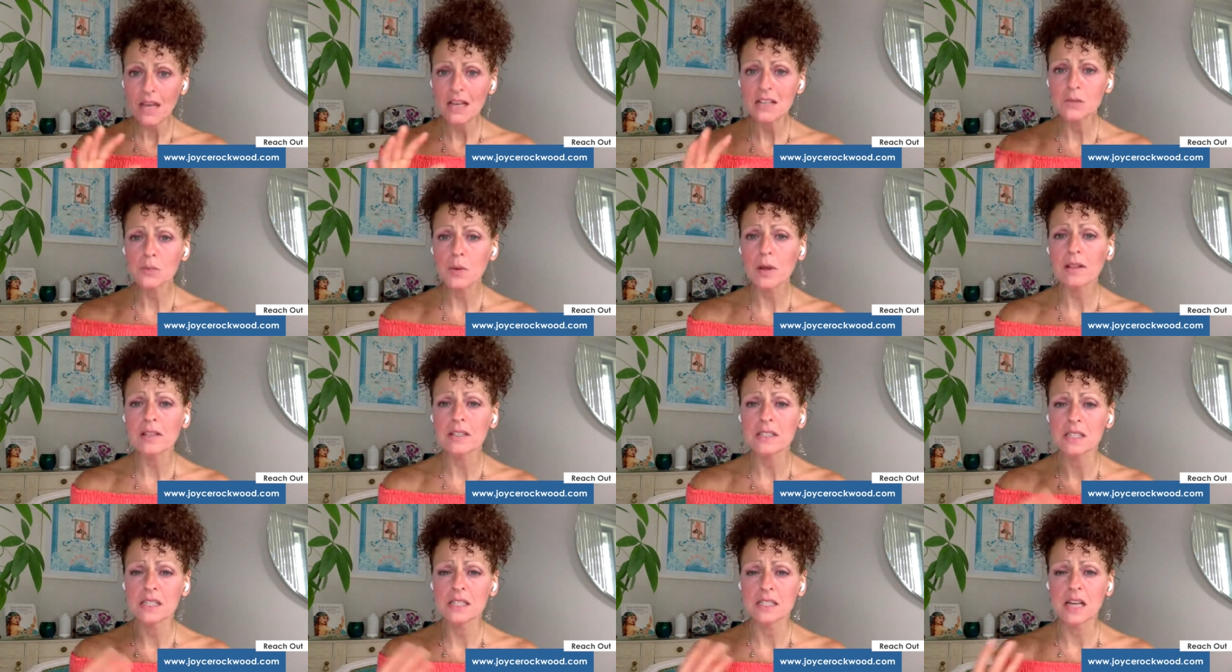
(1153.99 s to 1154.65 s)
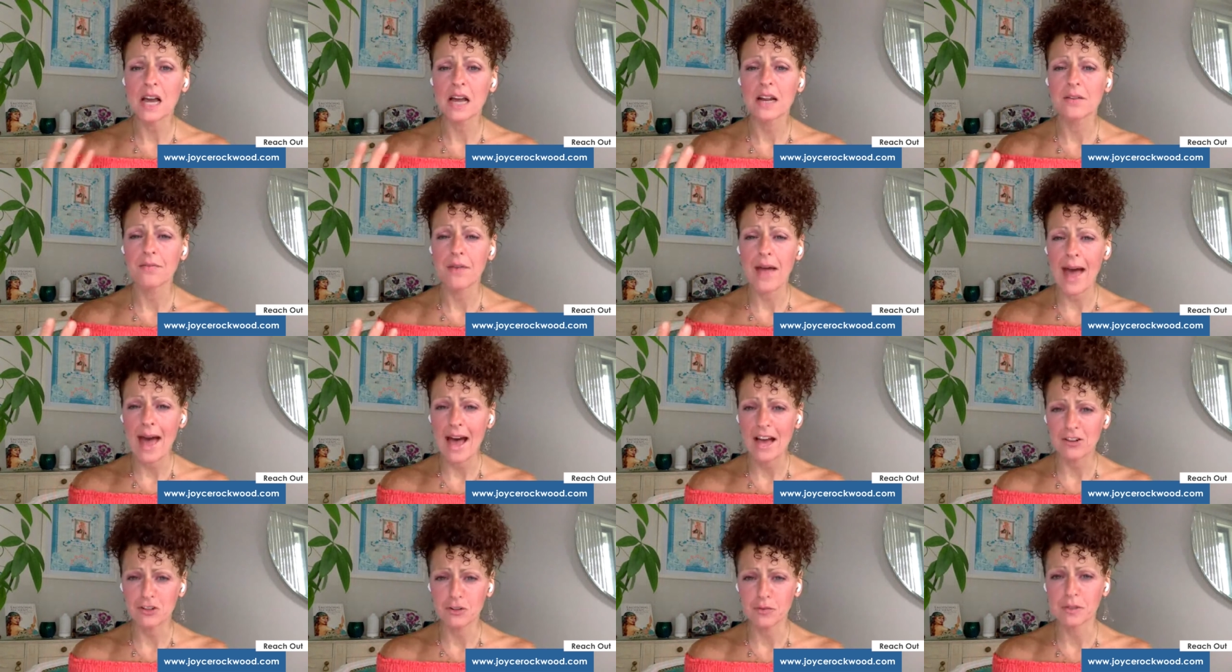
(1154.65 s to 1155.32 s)
as well as this kind of
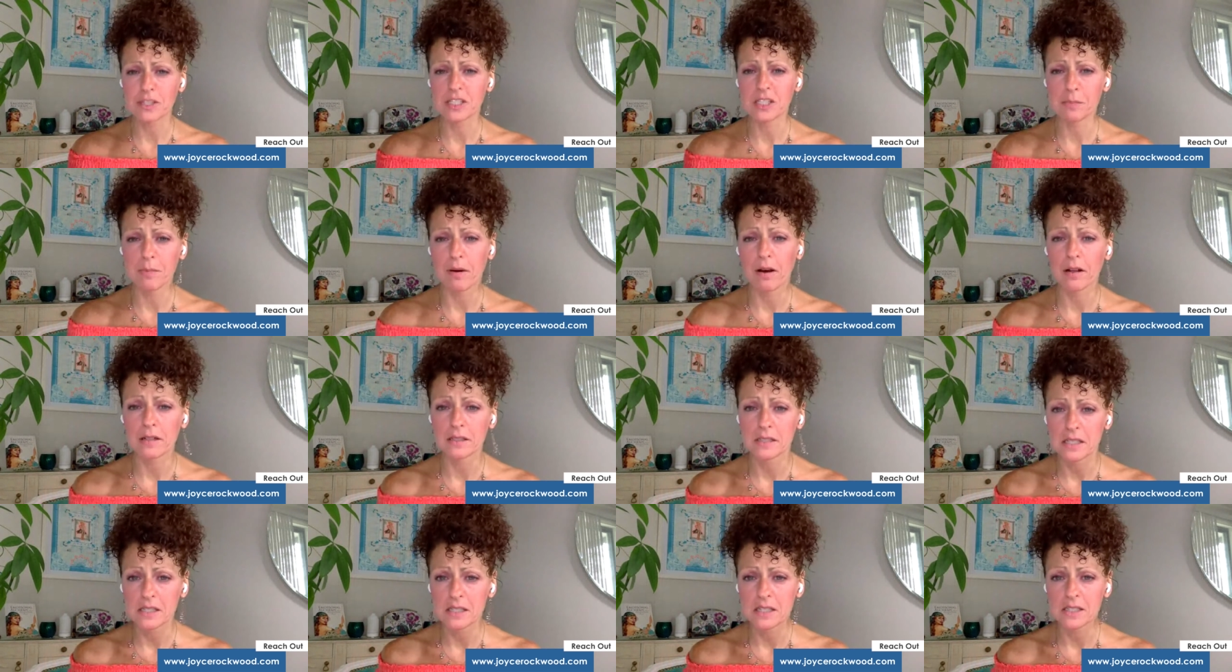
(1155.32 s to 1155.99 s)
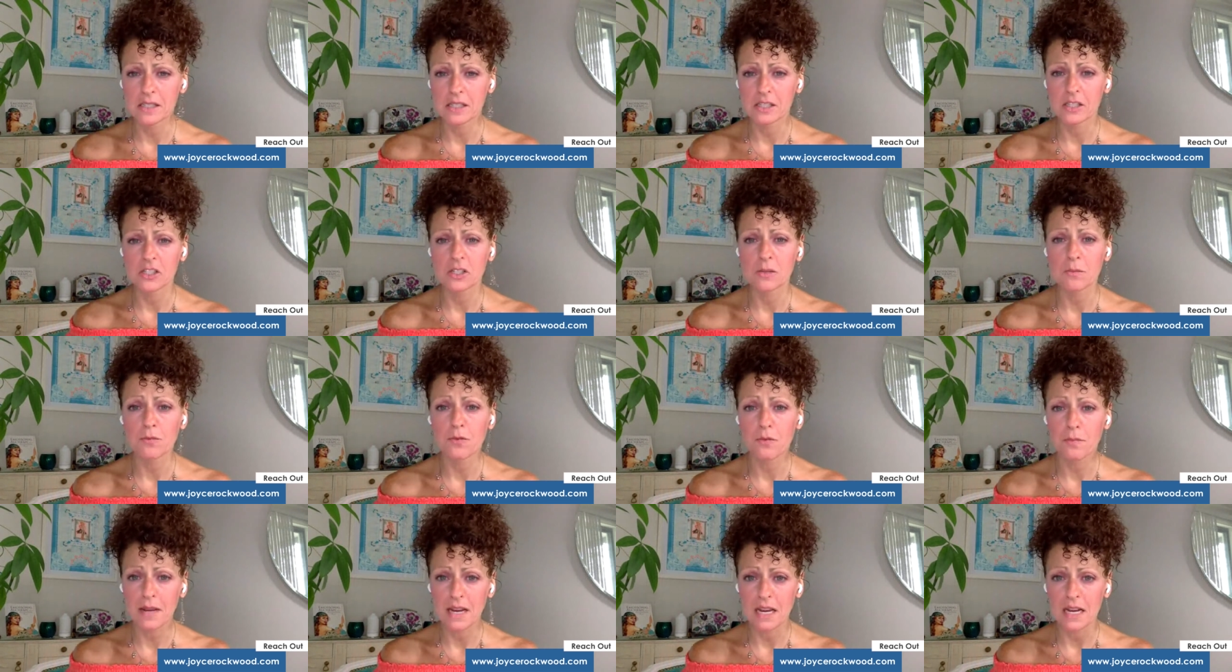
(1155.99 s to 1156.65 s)
ash response in the system
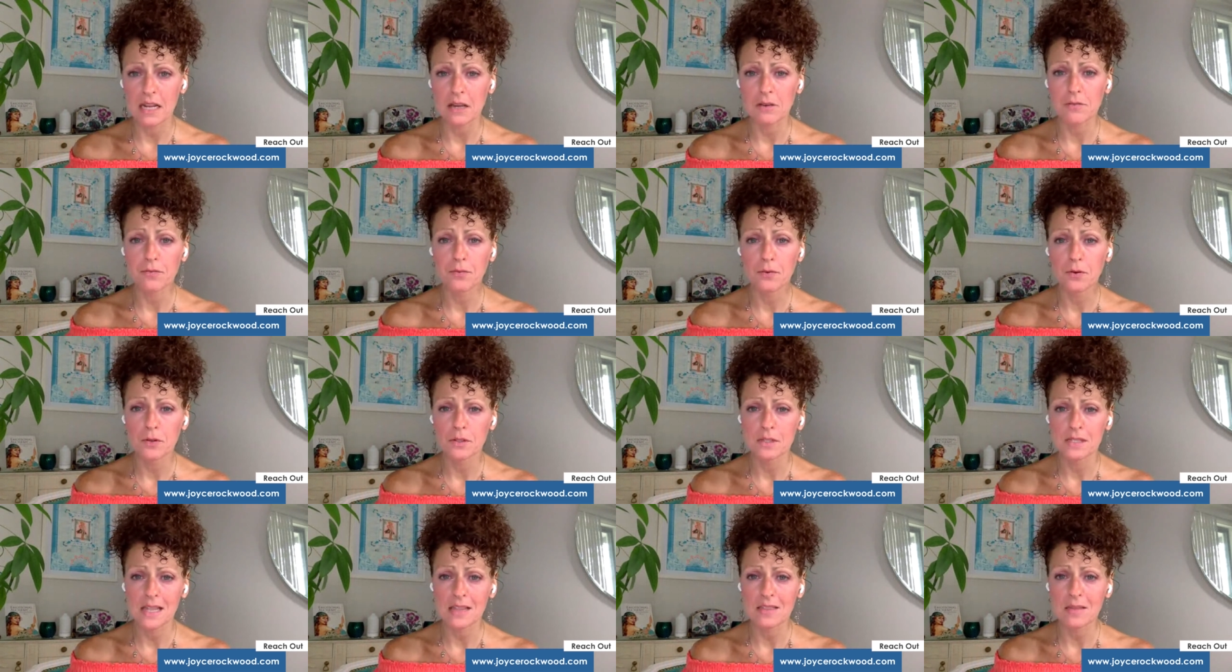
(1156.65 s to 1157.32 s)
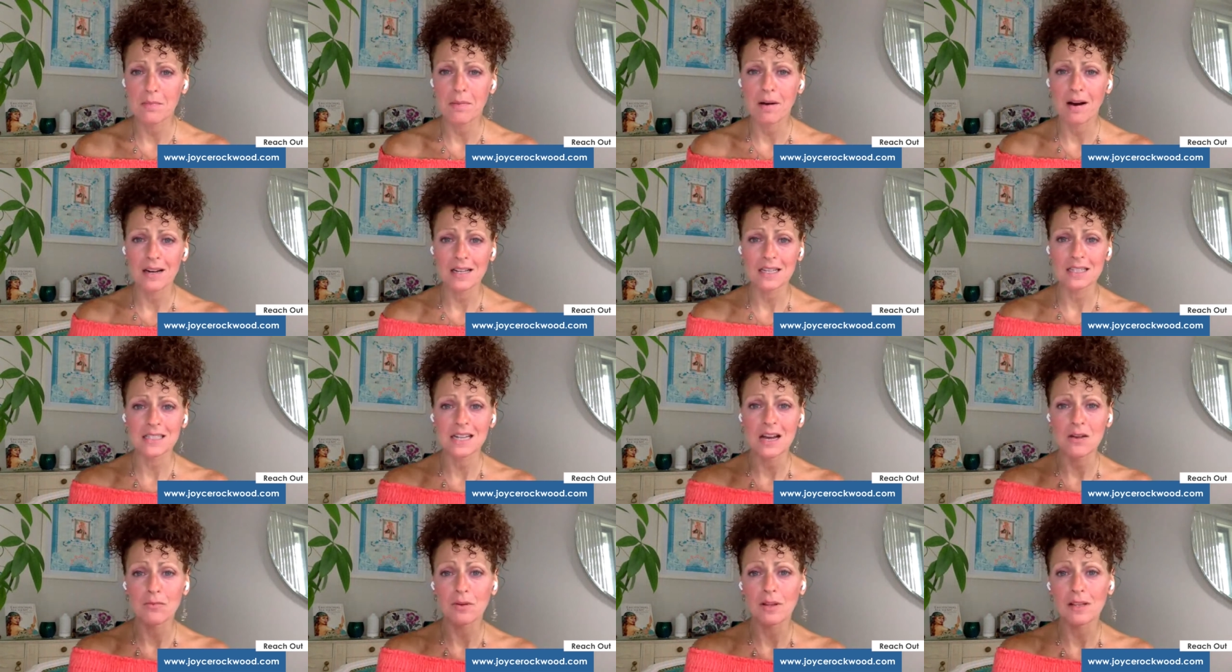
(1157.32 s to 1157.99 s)
from eating foods that the body is
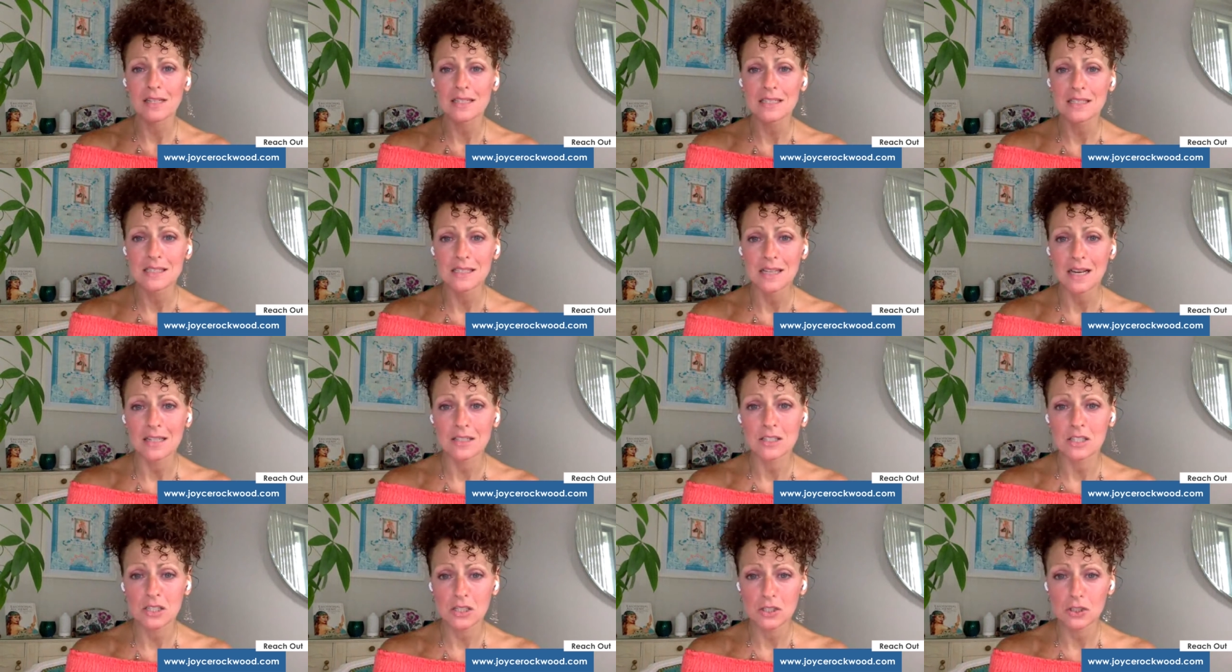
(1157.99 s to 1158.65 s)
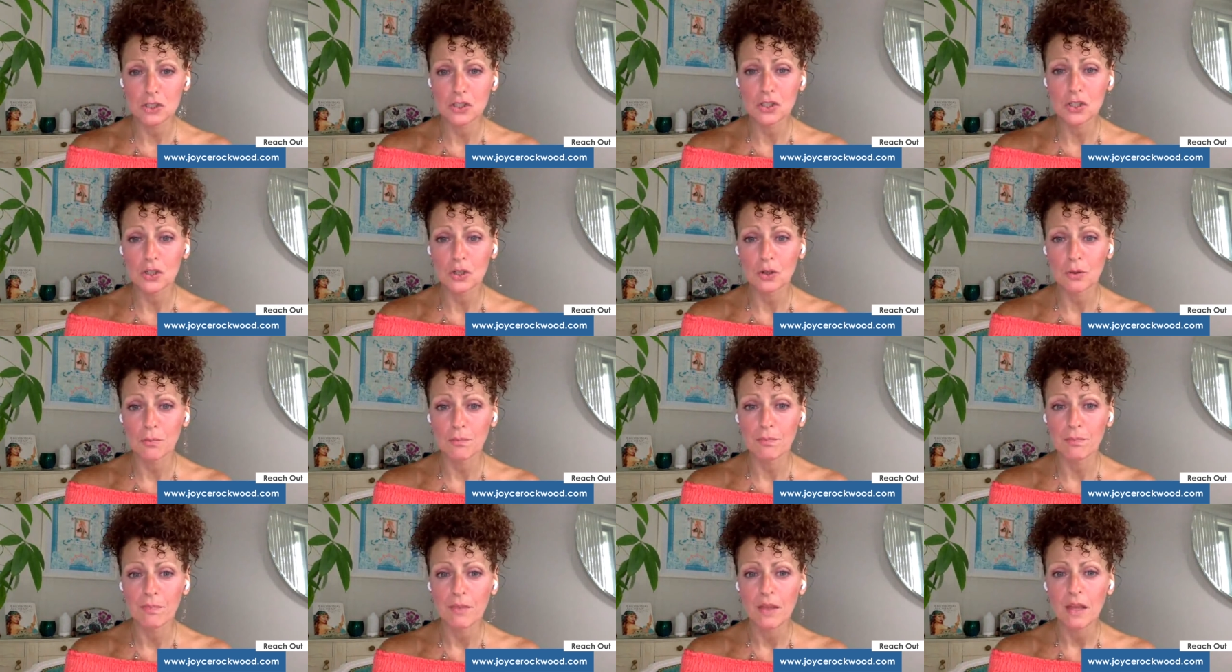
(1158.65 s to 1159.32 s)
not really designed to
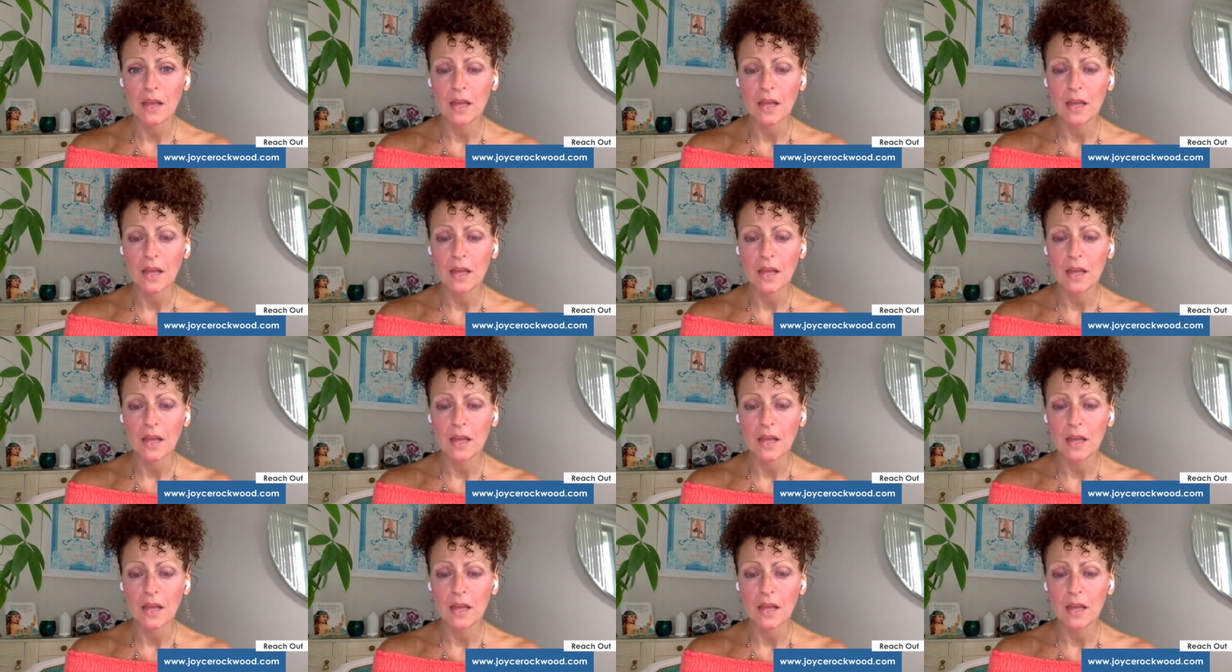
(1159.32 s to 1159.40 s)
consume.